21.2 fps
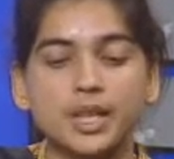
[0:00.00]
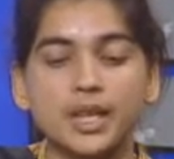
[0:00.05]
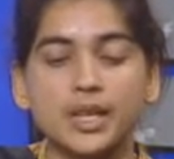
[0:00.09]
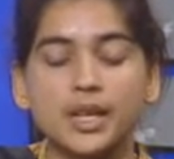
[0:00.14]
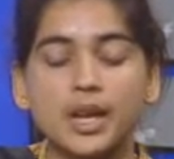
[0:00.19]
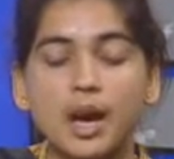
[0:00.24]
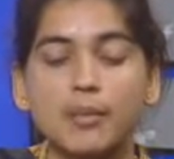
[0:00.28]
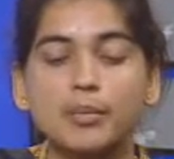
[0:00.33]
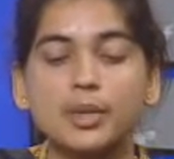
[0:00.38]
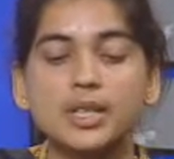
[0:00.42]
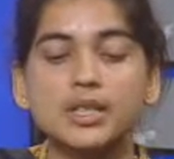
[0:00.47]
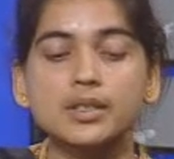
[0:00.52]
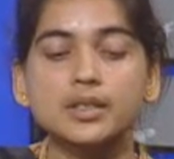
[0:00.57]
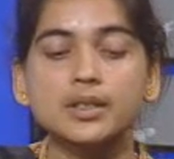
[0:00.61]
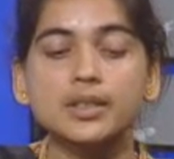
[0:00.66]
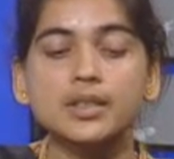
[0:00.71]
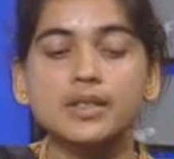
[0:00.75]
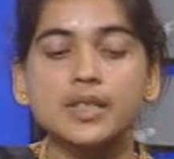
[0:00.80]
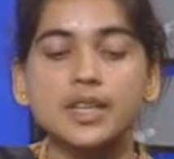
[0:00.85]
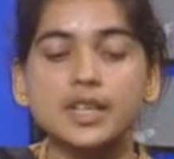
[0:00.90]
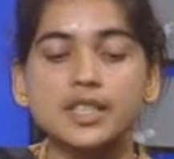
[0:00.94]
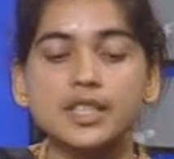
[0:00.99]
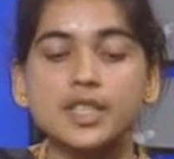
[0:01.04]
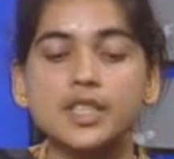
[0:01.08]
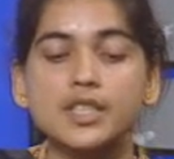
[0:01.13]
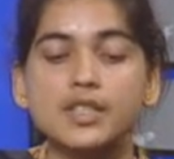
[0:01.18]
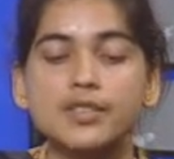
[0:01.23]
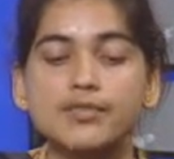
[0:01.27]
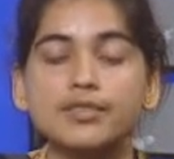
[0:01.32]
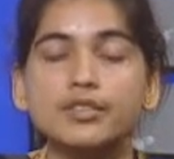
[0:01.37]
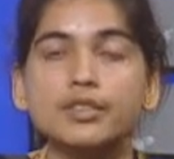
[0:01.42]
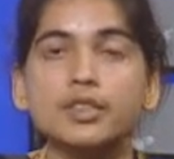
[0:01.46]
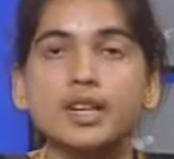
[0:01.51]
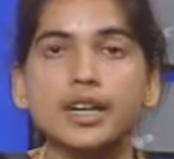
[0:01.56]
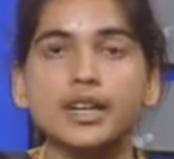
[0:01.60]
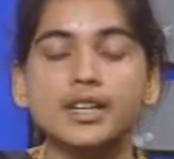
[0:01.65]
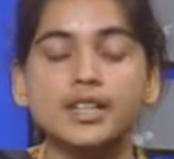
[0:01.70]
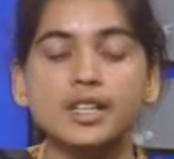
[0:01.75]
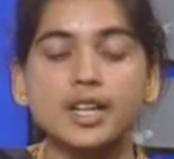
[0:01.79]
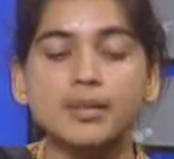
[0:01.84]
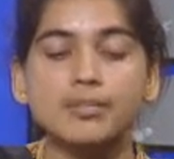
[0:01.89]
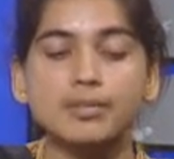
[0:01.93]
abattoir successful
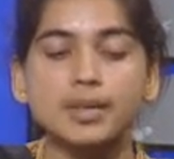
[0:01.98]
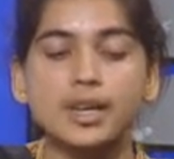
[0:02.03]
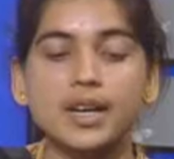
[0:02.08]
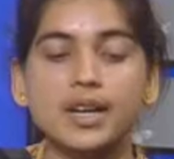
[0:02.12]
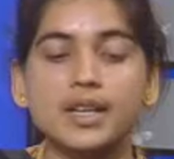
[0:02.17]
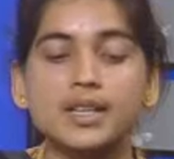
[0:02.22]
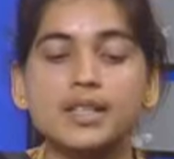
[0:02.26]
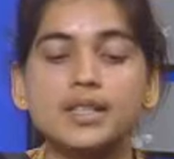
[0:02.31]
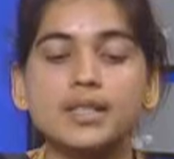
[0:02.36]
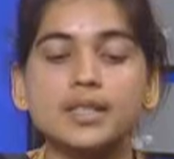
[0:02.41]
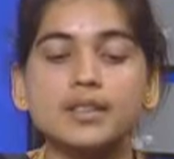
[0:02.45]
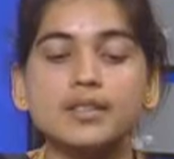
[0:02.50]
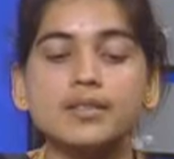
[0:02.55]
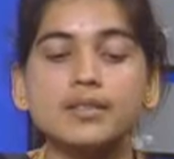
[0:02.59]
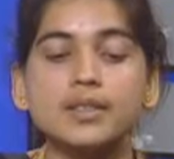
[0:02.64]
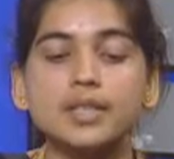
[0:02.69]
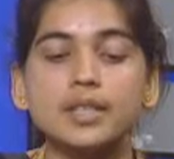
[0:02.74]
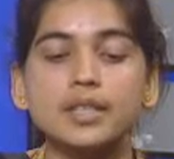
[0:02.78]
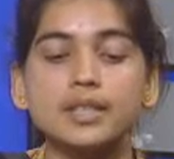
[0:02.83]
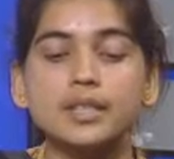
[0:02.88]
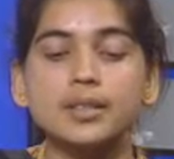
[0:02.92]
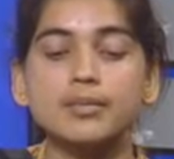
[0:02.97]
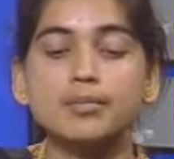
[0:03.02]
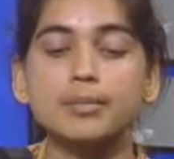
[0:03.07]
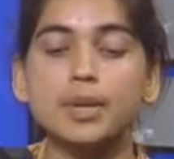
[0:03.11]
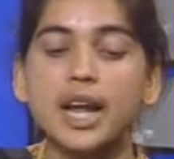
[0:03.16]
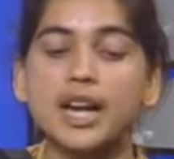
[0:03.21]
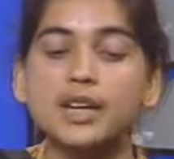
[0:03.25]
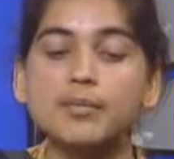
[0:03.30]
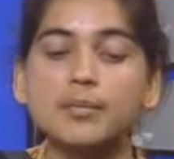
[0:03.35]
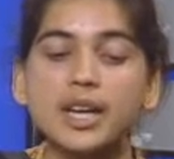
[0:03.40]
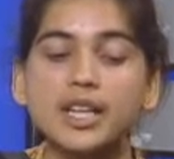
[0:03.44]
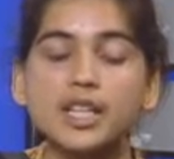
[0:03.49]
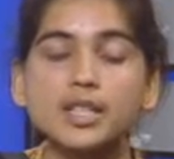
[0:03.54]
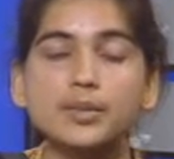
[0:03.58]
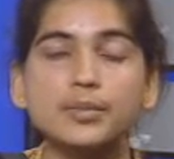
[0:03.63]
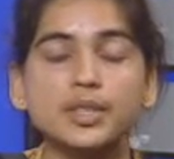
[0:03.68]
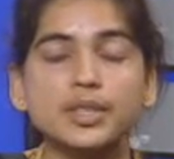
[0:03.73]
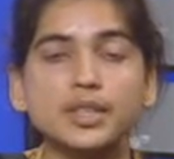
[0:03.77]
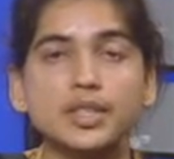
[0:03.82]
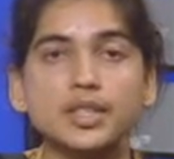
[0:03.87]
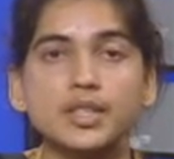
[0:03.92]
enterprise, the utility plant
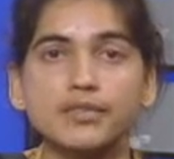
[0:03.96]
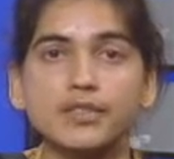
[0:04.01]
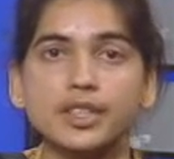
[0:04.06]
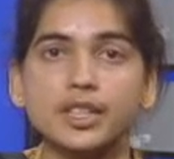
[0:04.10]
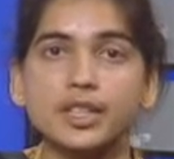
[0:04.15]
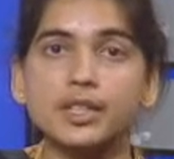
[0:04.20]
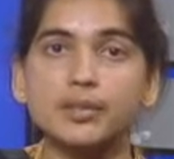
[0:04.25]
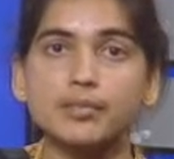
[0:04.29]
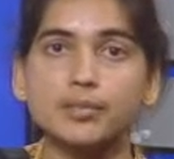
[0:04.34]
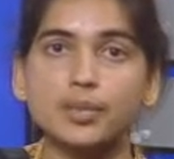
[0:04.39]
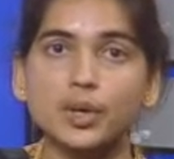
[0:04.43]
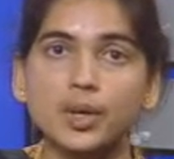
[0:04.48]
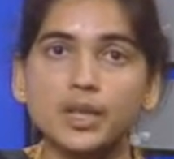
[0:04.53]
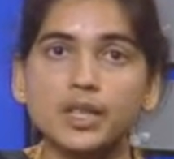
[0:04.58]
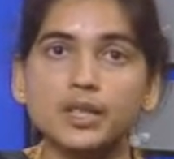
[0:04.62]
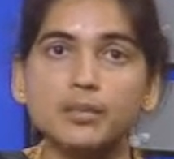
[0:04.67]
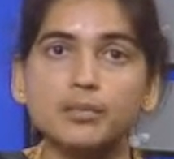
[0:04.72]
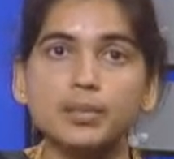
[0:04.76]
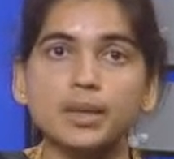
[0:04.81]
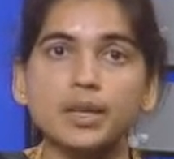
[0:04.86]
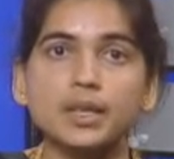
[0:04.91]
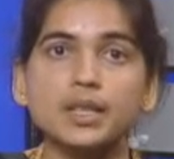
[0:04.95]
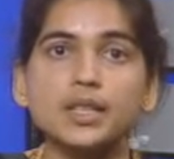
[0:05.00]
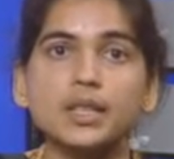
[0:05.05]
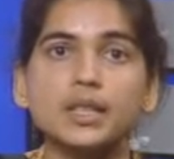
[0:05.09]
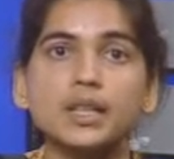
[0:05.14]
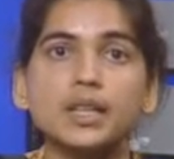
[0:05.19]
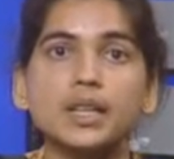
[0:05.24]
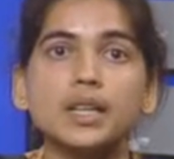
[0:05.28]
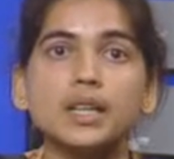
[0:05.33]
management is a very important part.